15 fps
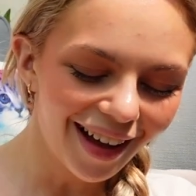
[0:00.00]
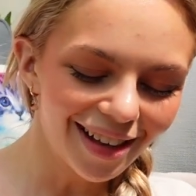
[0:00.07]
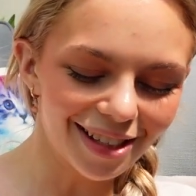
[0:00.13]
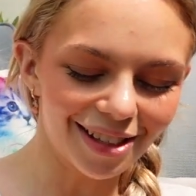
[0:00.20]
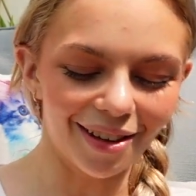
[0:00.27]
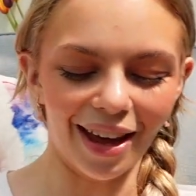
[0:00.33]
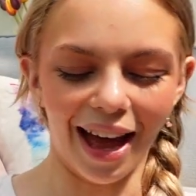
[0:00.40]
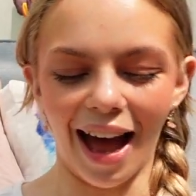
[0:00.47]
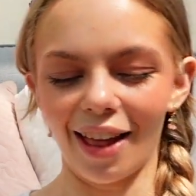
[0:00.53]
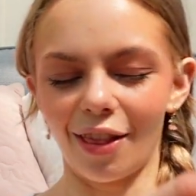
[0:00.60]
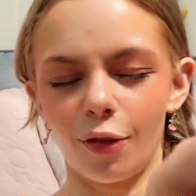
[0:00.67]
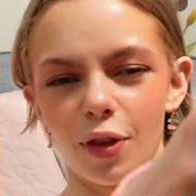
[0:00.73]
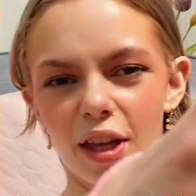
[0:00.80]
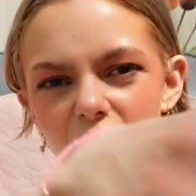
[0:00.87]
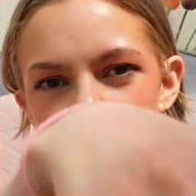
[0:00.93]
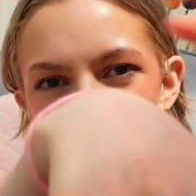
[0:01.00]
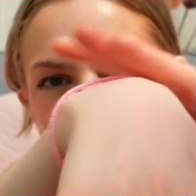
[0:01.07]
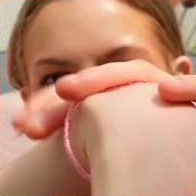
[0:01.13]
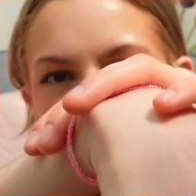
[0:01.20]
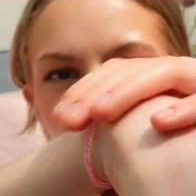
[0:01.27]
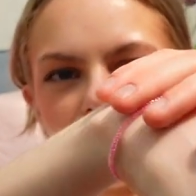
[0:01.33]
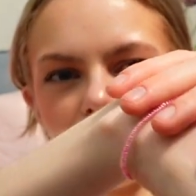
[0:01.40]
So yeah, I love this
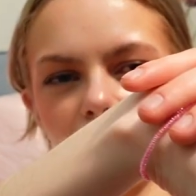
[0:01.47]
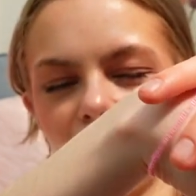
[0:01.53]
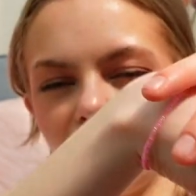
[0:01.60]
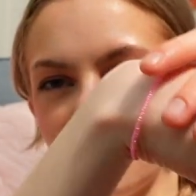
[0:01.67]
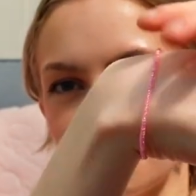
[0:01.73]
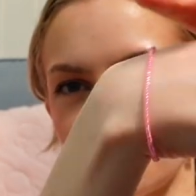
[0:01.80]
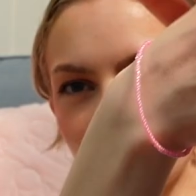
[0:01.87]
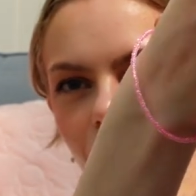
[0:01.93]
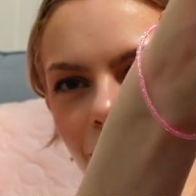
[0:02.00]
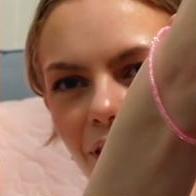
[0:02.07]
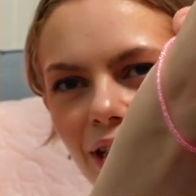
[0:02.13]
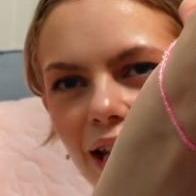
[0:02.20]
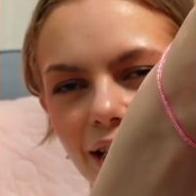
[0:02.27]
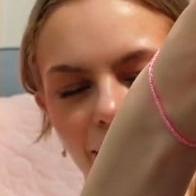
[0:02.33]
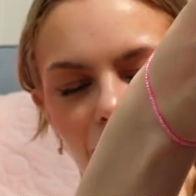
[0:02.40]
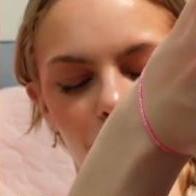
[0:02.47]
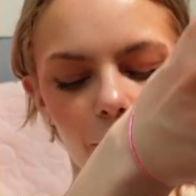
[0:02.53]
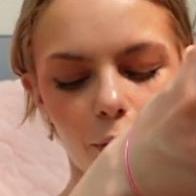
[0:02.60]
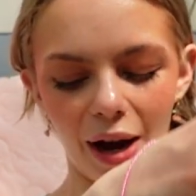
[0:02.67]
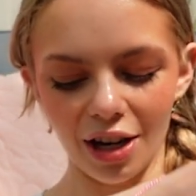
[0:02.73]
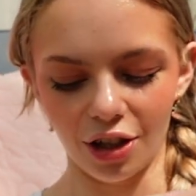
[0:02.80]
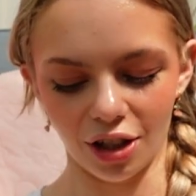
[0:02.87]
one. These, some of these I will
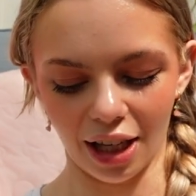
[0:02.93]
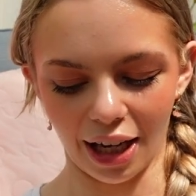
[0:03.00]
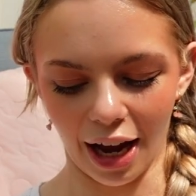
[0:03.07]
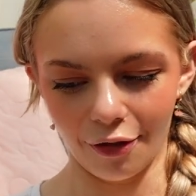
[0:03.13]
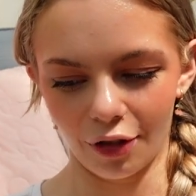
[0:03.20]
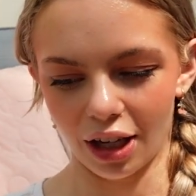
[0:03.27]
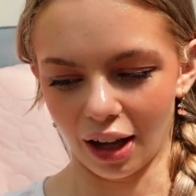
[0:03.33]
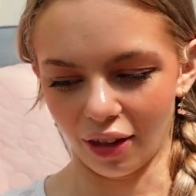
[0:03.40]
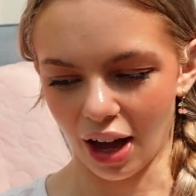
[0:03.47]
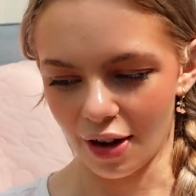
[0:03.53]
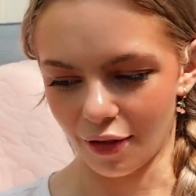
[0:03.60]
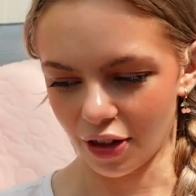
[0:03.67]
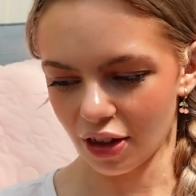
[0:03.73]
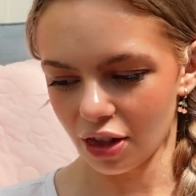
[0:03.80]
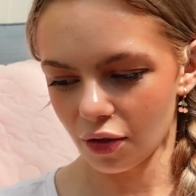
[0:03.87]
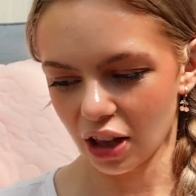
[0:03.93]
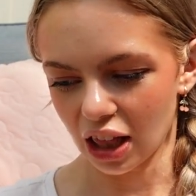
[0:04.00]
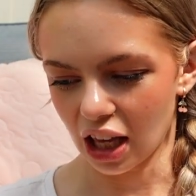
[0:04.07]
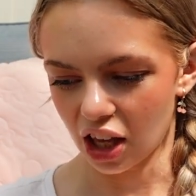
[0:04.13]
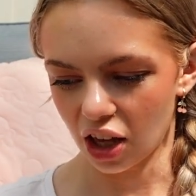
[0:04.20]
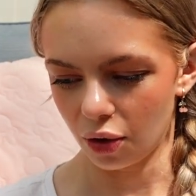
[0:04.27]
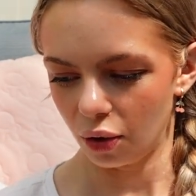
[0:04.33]
wear just like everyday life. I think they're
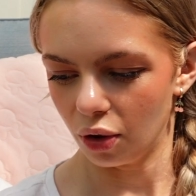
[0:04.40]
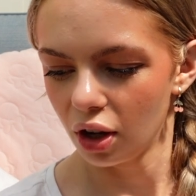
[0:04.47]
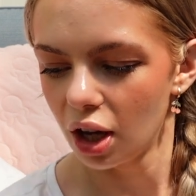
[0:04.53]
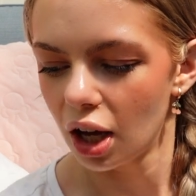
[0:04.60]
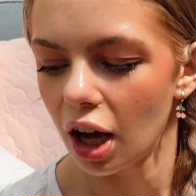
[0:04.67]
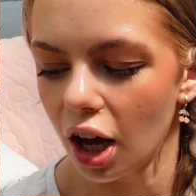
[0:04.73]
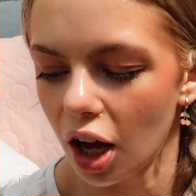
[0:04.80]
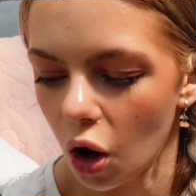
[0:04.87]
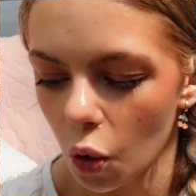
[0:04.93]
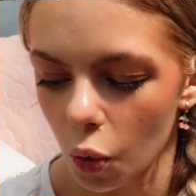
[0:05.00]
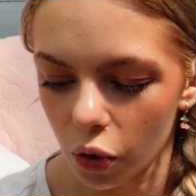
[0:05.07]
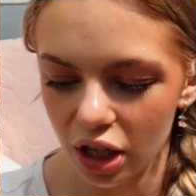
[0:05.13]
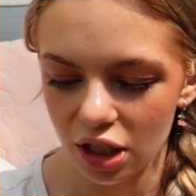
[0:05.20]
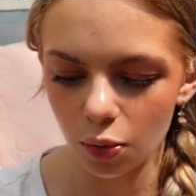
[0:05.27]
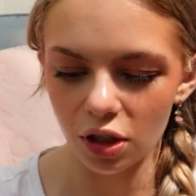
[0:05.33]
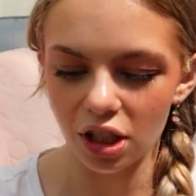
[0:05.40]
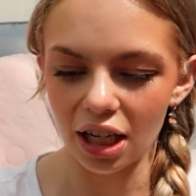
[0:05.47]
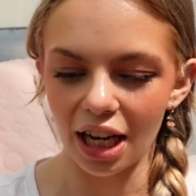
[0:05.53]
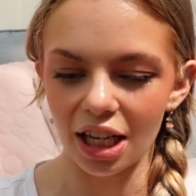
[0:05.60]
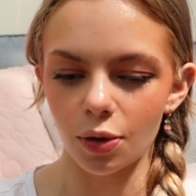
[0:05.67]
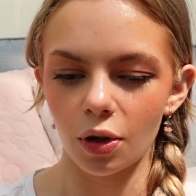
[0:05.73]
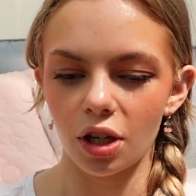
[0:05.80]
really cute. Oh, this one's a
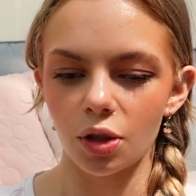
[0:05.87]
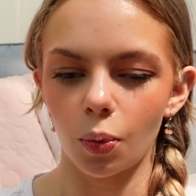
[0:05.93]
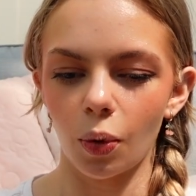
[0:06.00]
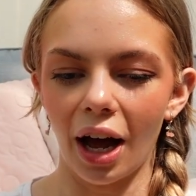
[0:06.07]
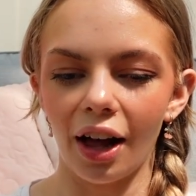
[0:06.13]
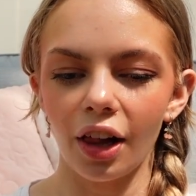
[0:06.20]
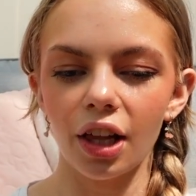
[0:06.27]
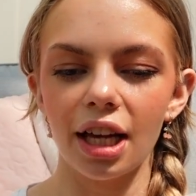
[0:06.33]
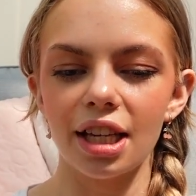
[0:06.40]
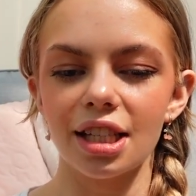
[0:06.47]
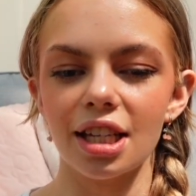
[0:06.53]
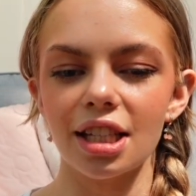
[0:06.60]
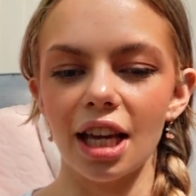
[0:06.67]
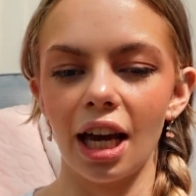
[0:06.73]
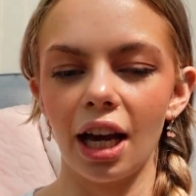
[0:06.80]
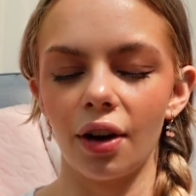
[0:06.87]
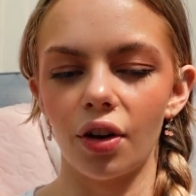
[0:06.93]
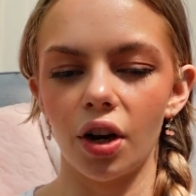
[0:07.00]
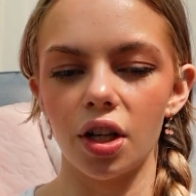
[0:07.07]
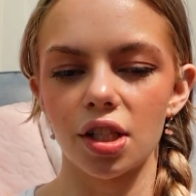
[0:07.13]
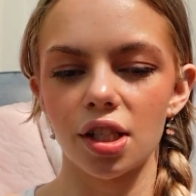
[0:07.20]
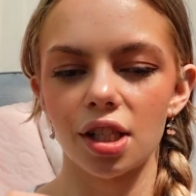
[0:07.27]
nice one as well. It says
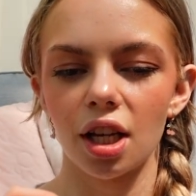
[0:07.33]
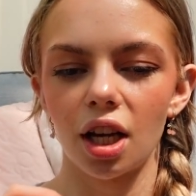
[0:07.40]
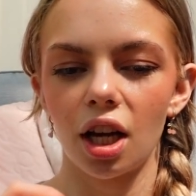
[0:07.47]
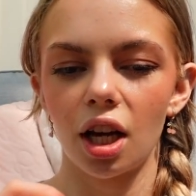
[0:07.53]
eras.